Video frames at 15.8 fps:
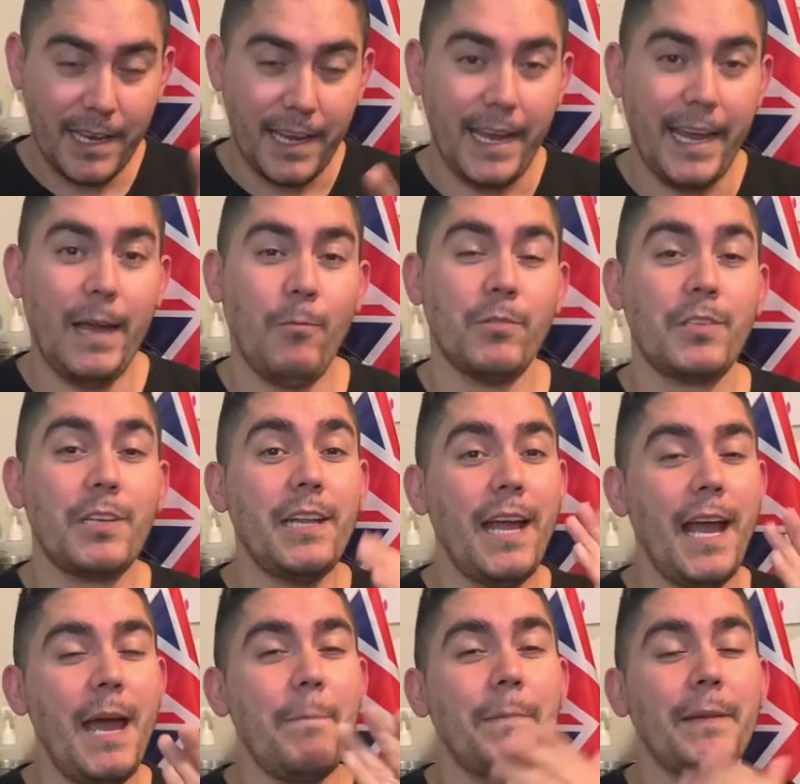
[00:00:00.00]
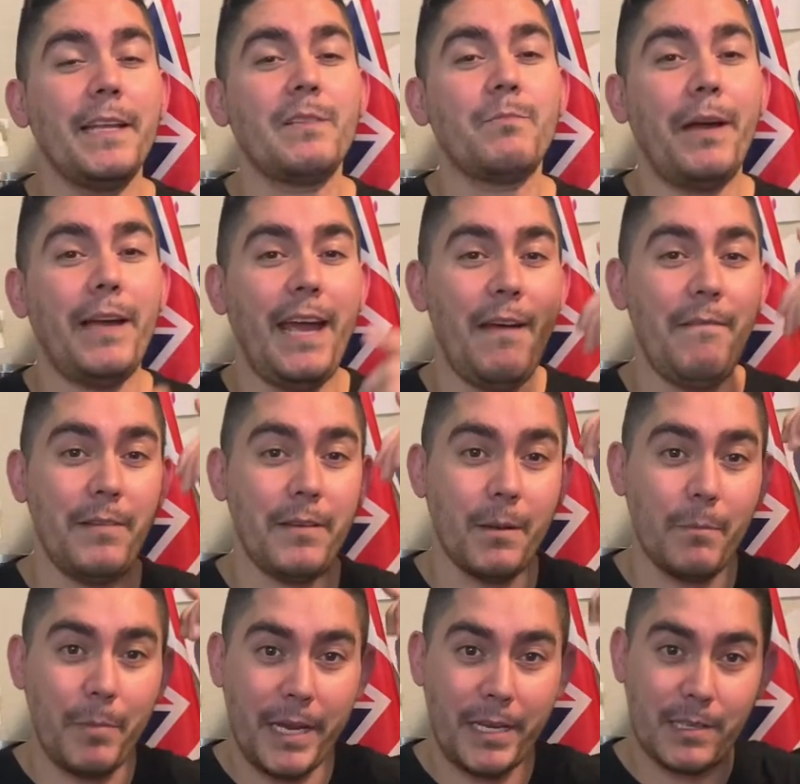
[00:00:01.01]
And what's gonna happen is by having a
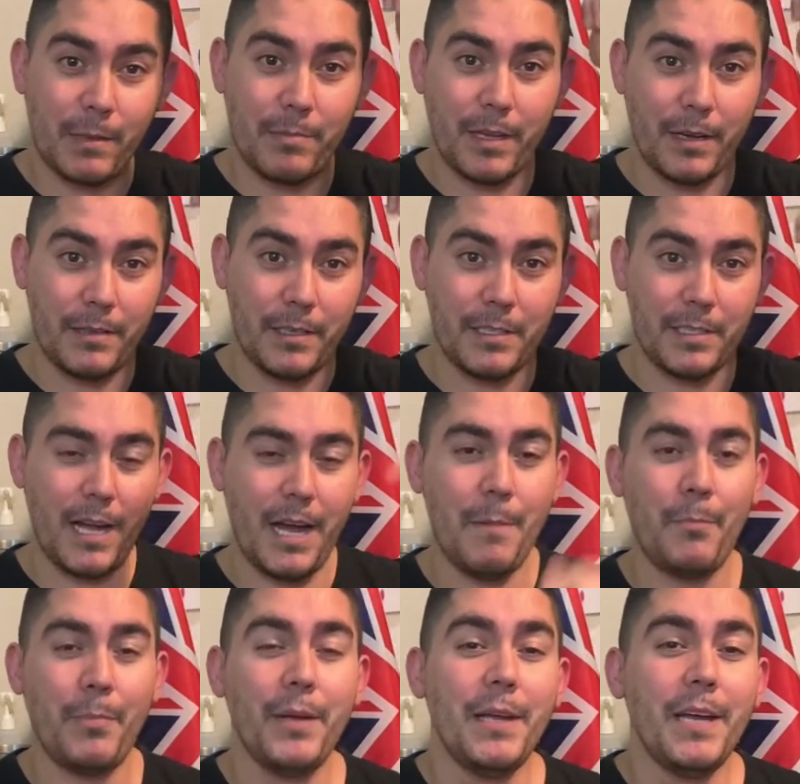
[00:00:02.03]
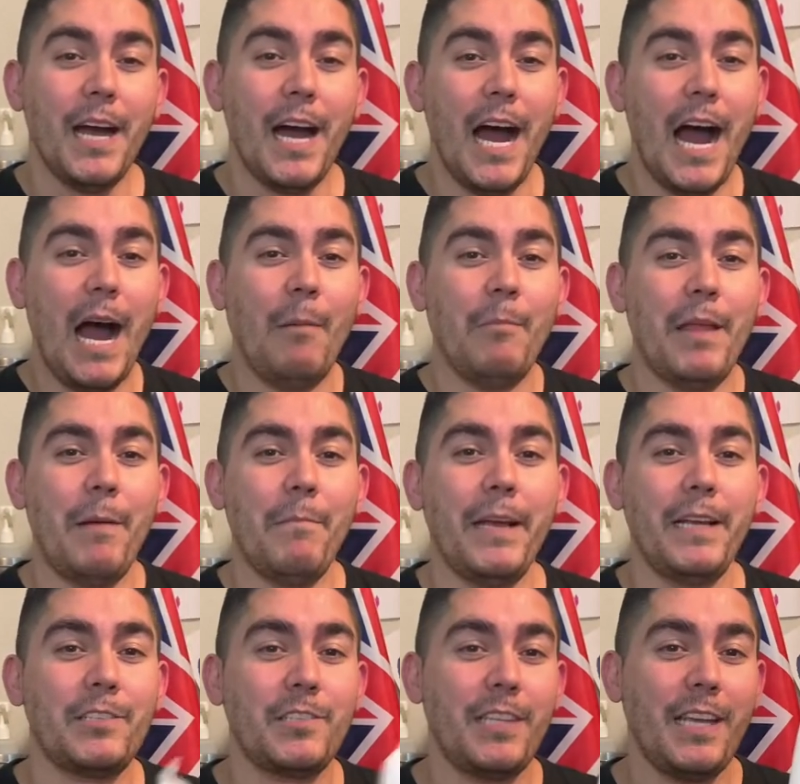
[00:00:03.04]
piece up there on the top, that
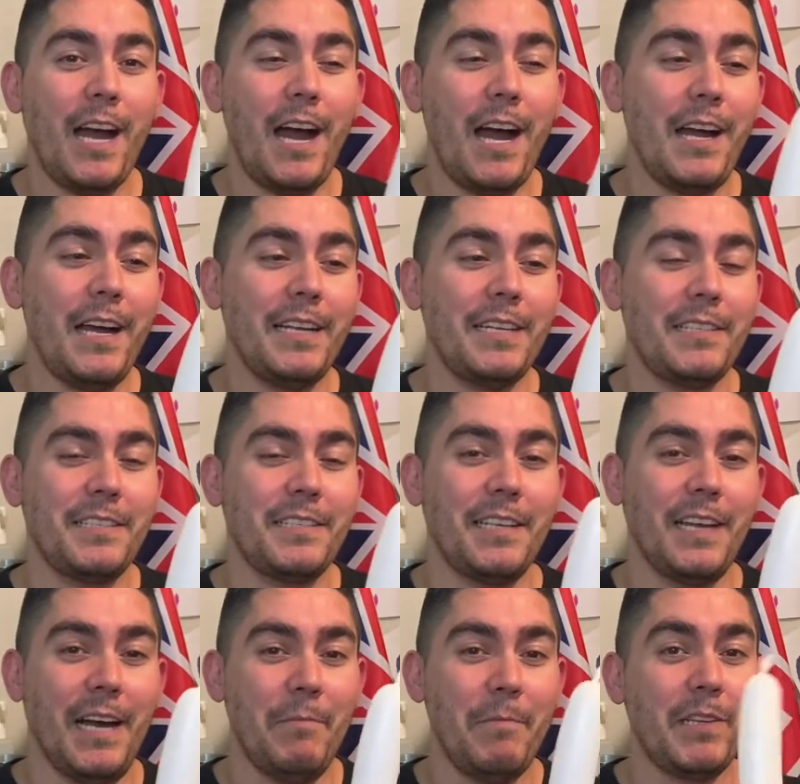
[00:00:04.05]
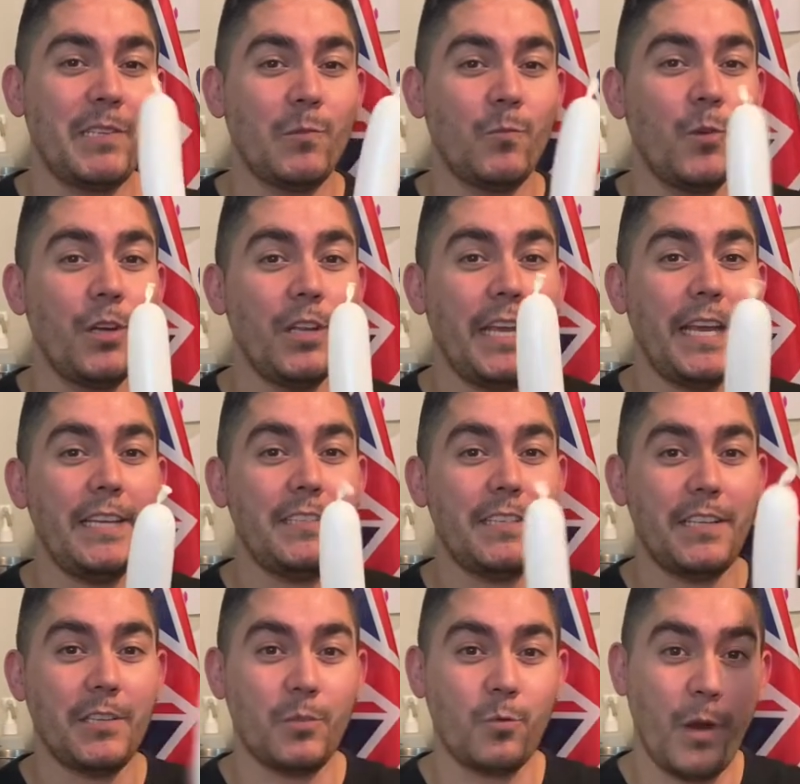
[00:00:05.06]
makes the eyes, it makes them really easy
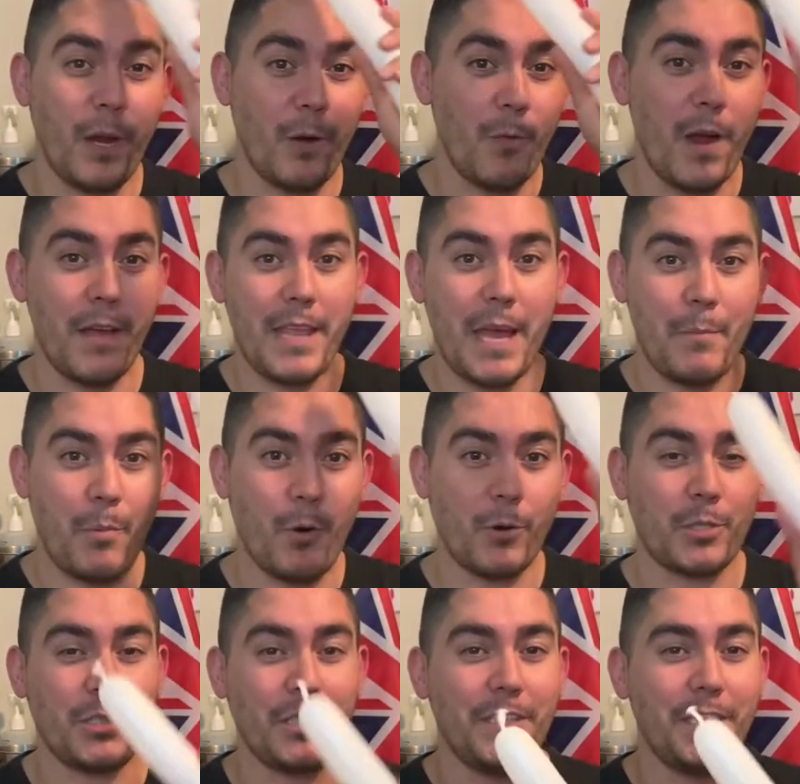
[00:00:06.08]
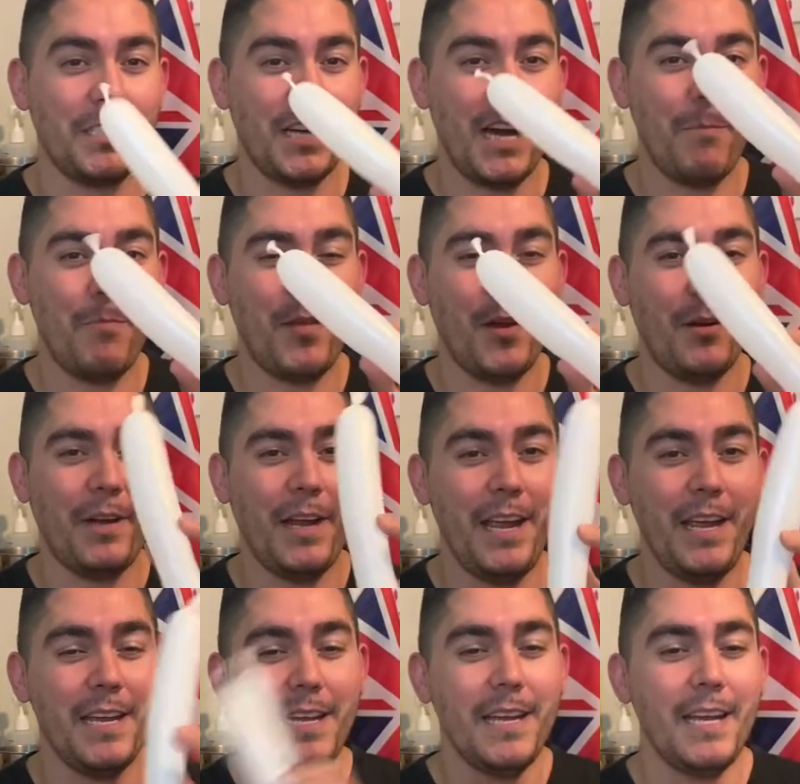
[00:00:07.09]
to swing around that portion on the top there,
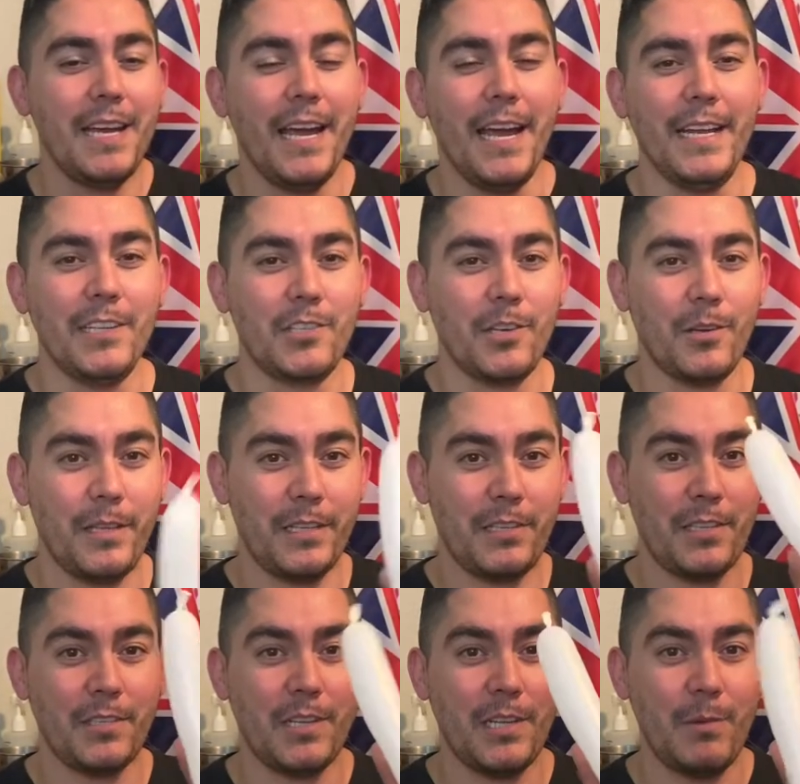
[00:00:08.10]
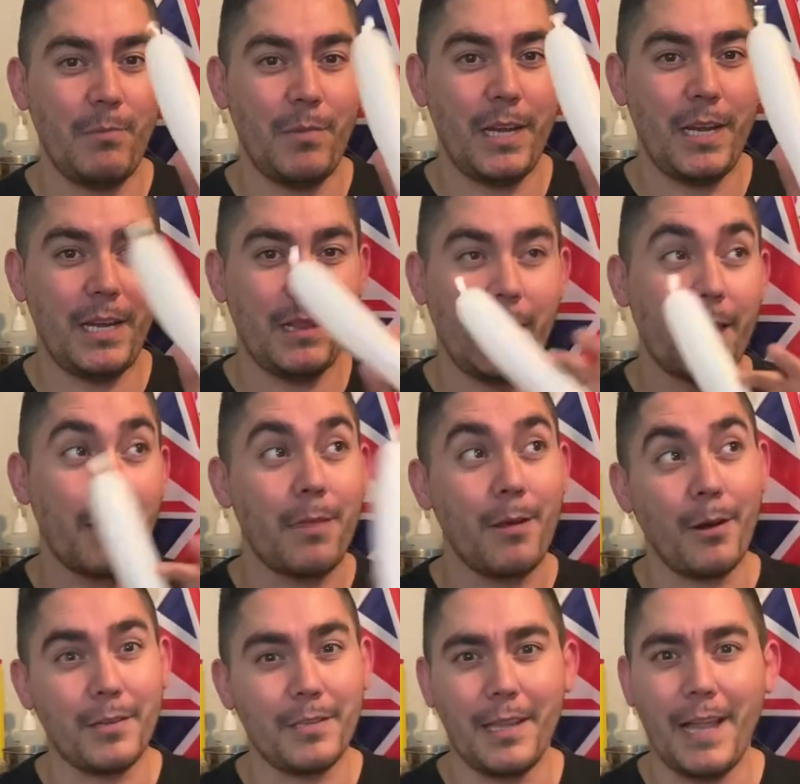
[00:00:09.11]
okay? And so this is gonna be like
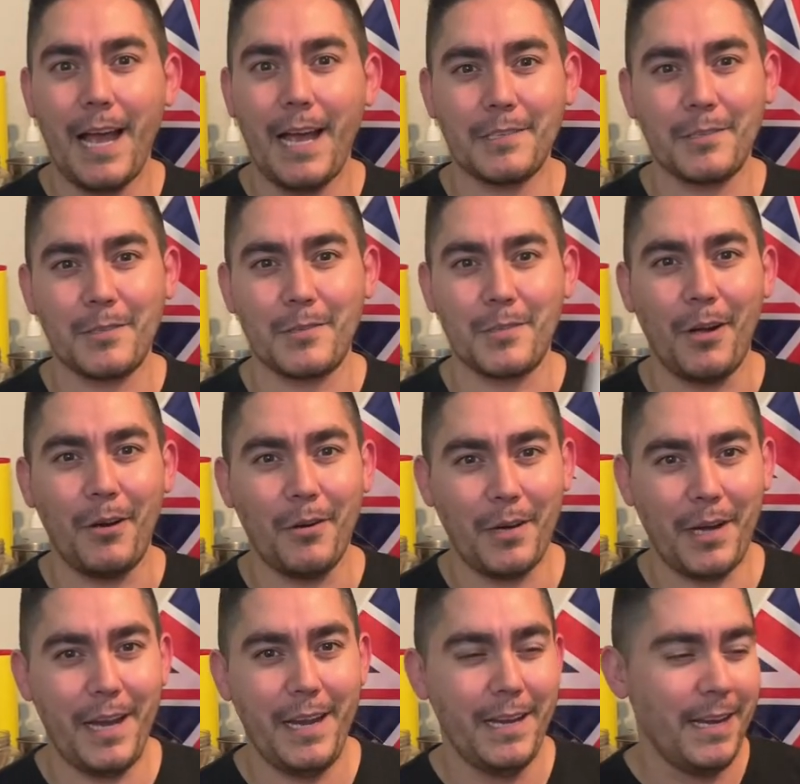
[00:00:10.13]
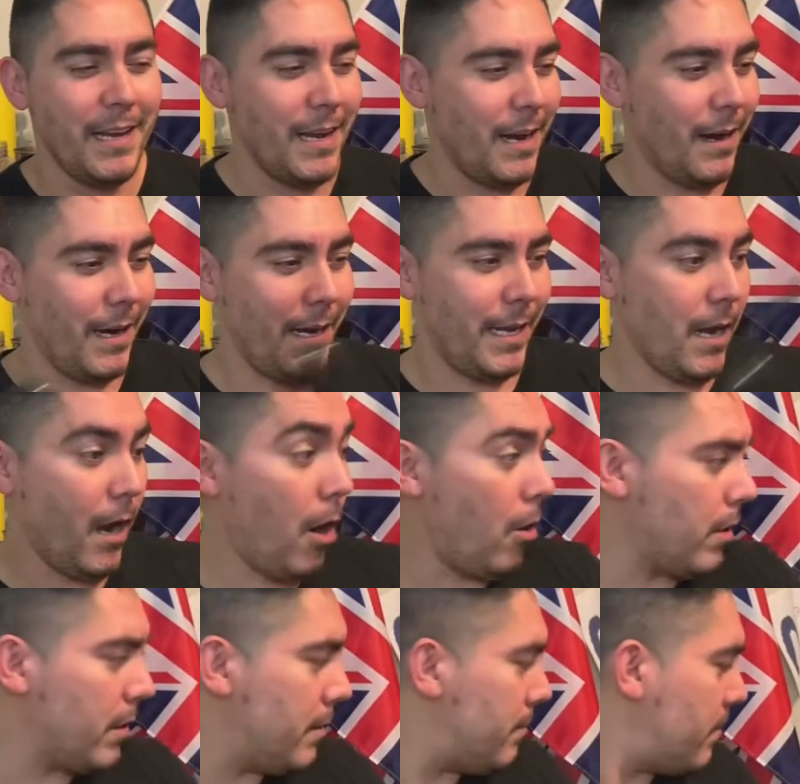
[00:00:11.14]
third to last or so, okay? Alrighty,
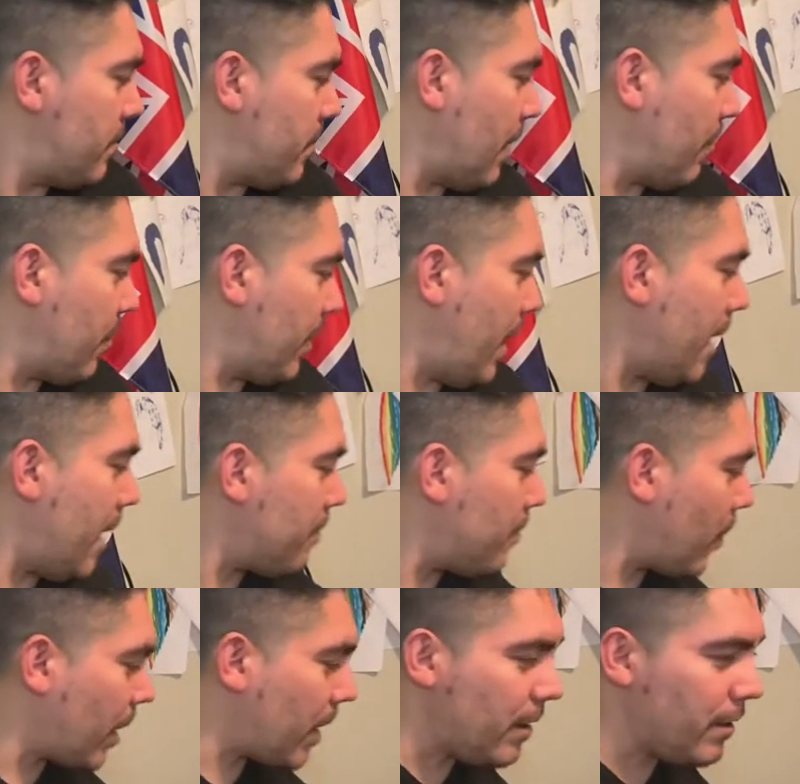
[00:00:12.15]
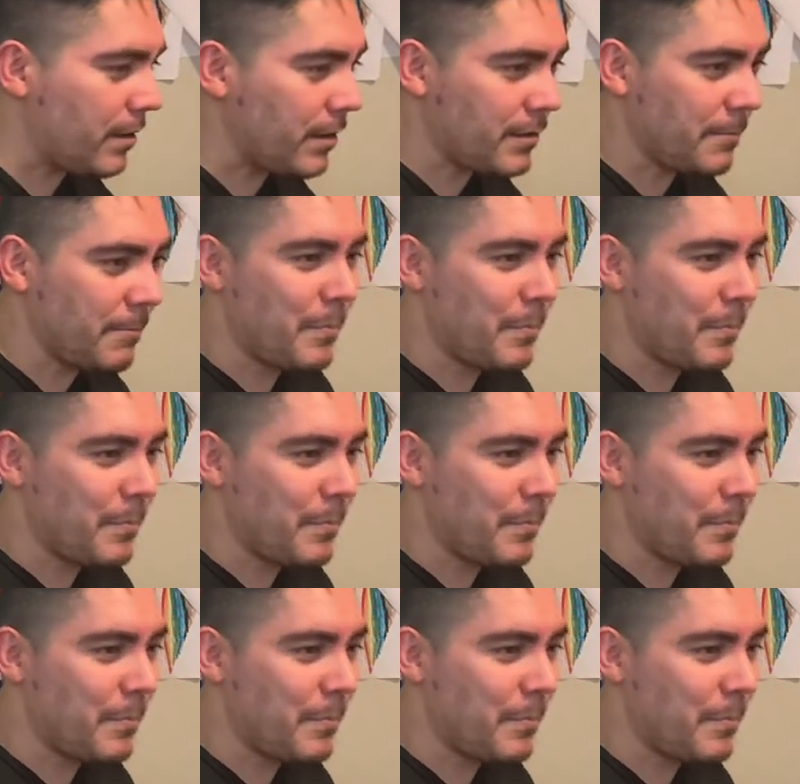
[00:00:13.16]
oh, and I forgot, my goodness.